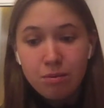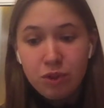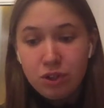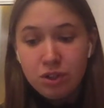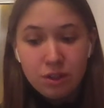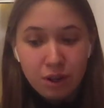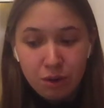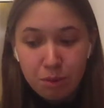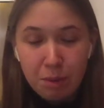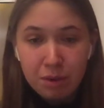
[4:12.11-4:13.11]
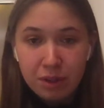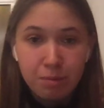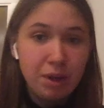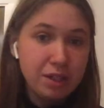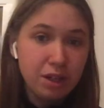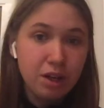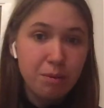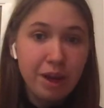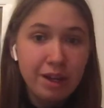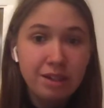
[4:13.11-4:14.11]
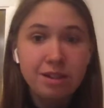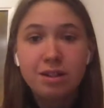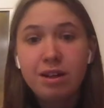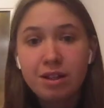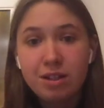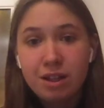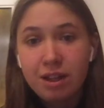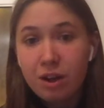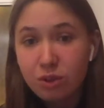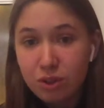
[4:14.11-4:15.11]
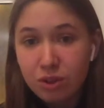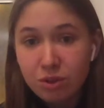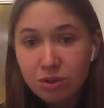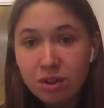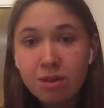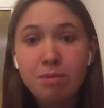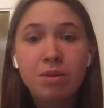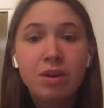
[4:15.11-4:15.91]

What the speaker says: Just remember the basic commands, understand how to use them,